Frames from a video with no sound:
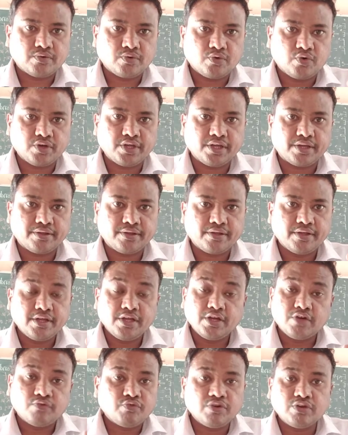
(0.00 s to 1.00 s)
Okay,
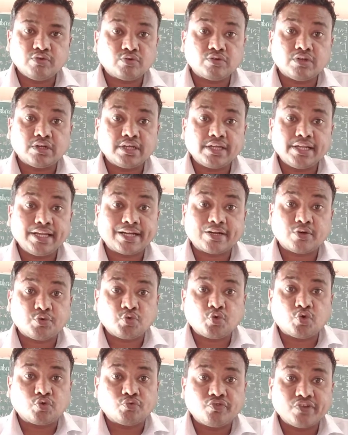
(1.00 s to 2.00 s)
we know that the
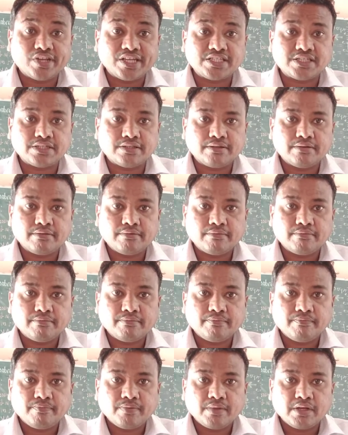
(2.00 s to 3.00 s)
electron configuration,
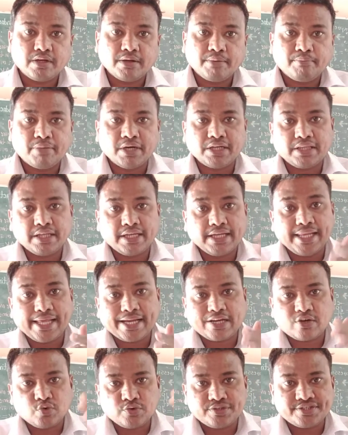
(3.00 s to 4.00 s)
but
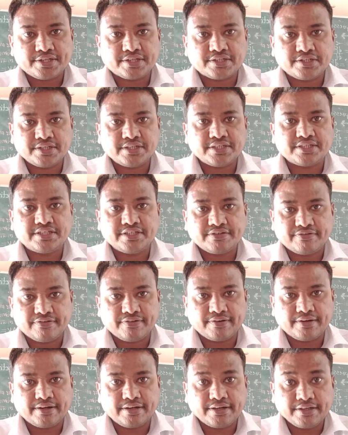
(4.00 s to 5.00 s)
electronic structure is
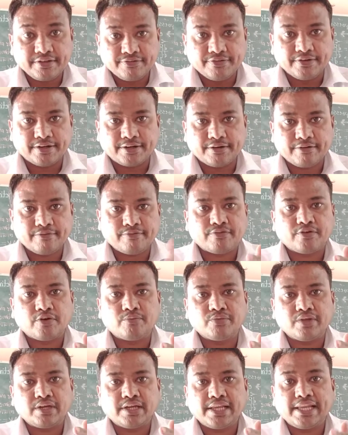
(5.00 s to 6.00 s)
differ
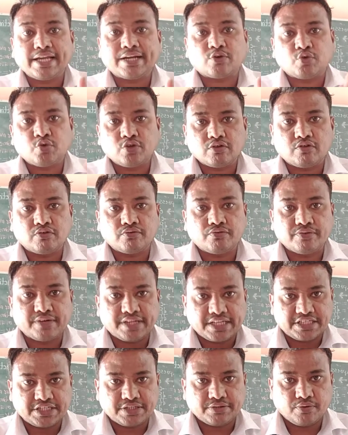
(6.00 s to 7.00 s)
from the electronic
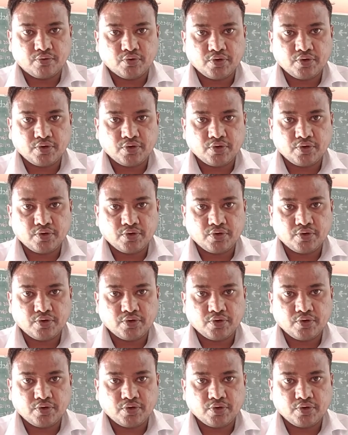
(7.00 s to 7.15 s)
configuration.